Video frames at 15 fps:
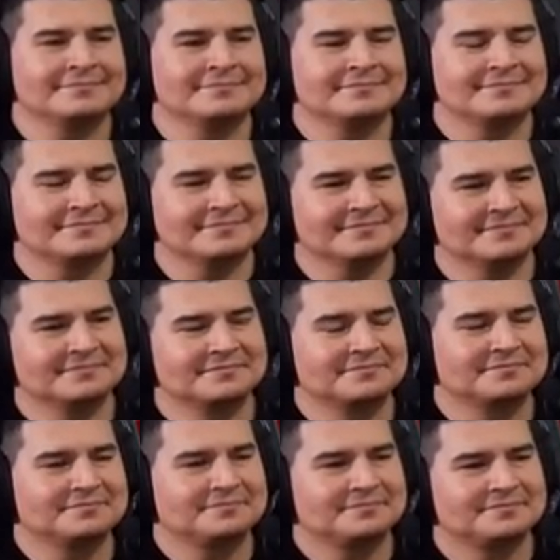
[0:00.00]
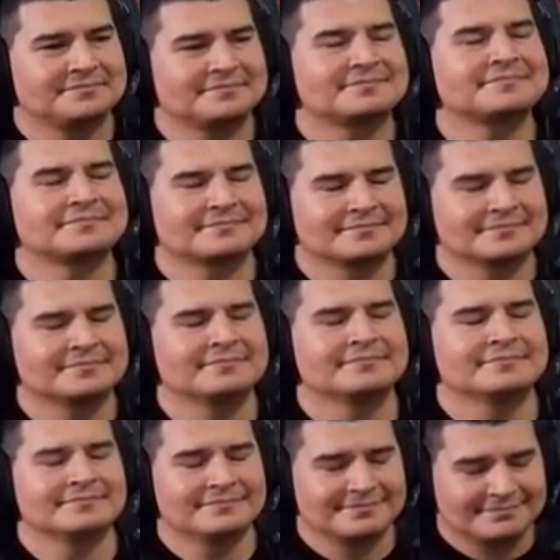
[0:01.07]

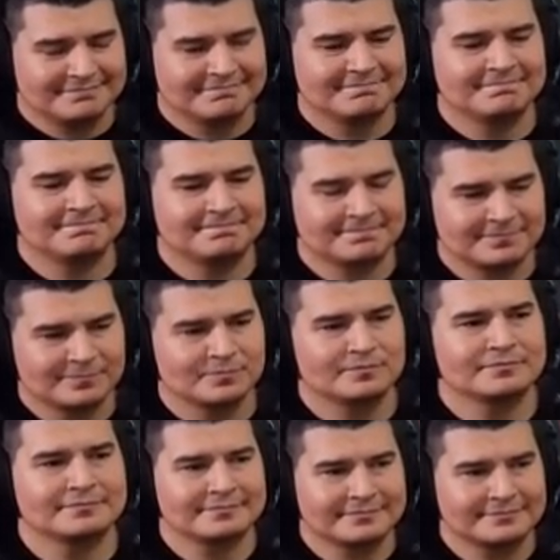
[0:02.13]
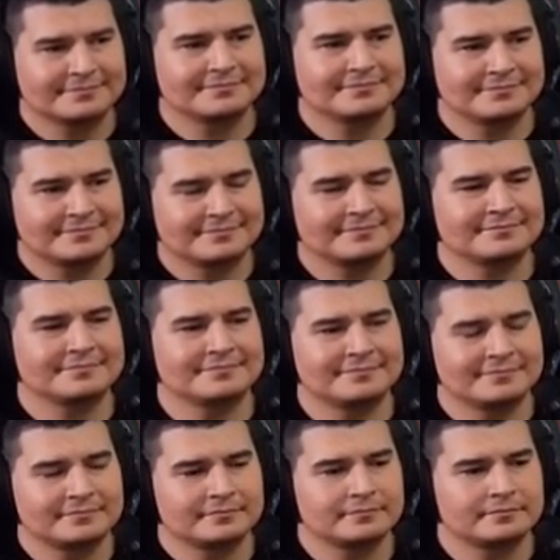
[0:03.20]

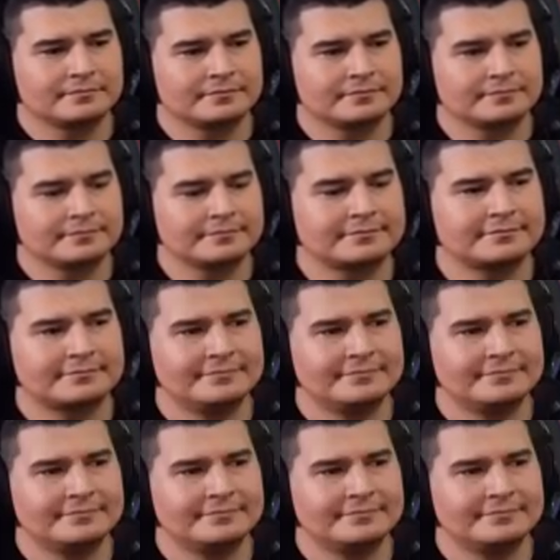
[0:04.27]
This person isn't speaking.